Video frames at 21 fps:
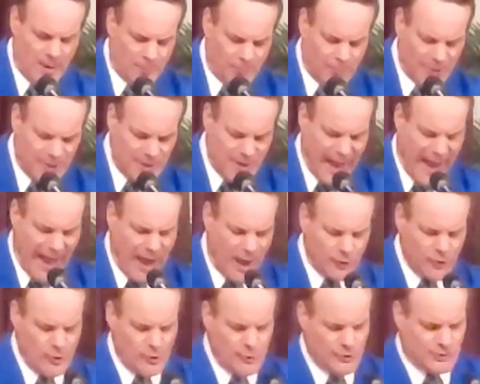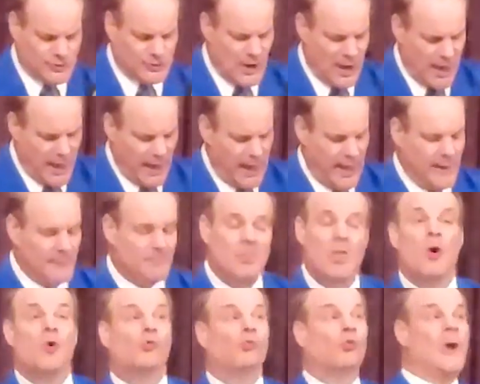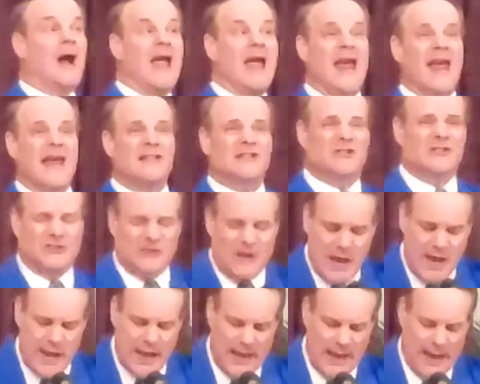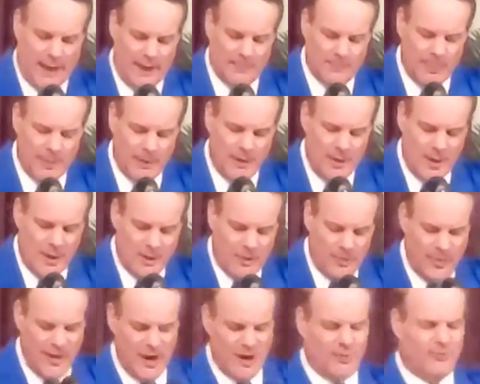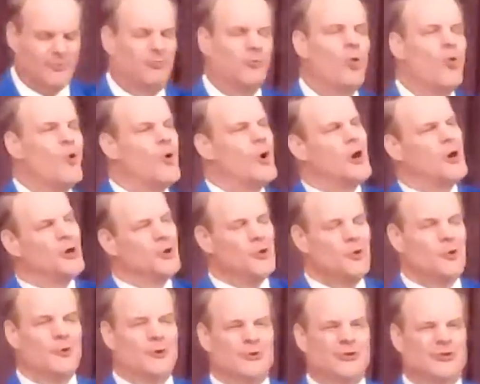But now you say, We see, therefore your